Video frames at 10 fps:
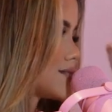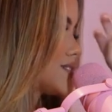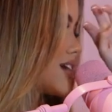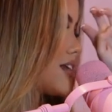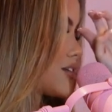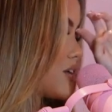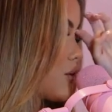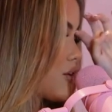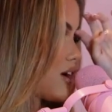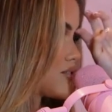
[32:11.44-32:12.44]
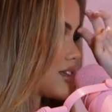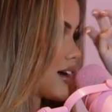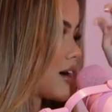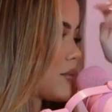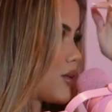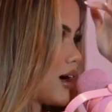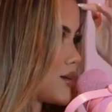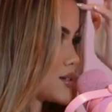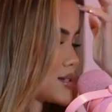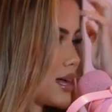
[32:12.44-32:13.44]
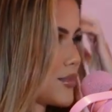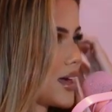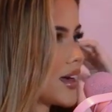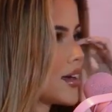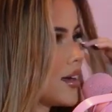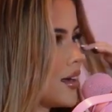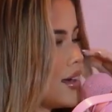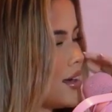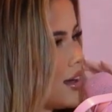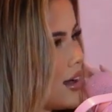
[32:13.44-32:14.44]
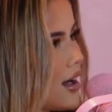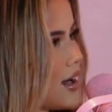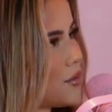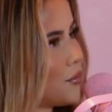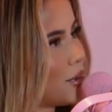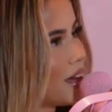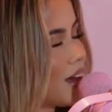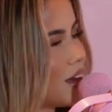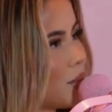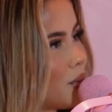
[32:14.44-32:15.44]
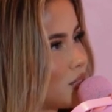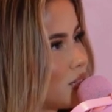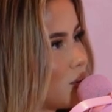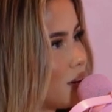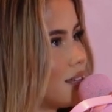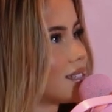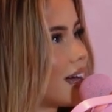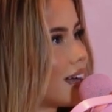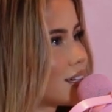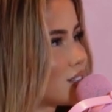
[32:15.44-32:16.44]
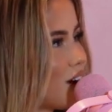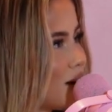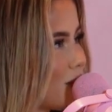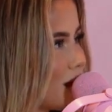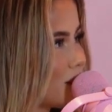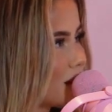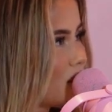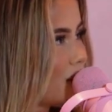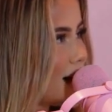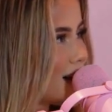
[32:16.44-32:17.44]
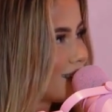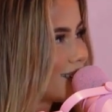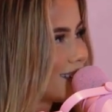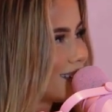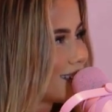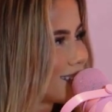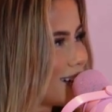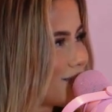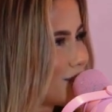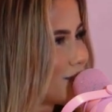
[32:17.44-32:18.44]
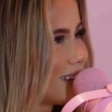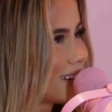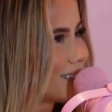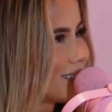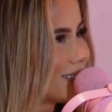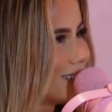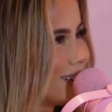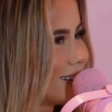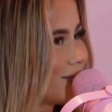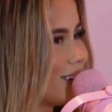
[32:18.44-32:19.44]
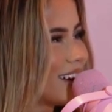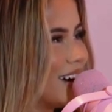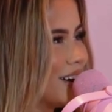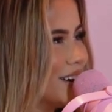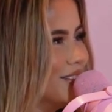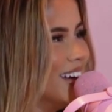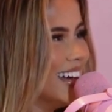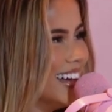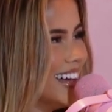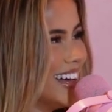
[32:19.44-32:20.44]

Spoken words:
10 o'clock or after like a couple of hours or something. But yeah, I remember she'd always like try and make me go out and stuff, and I'd be like, no, I'm going home.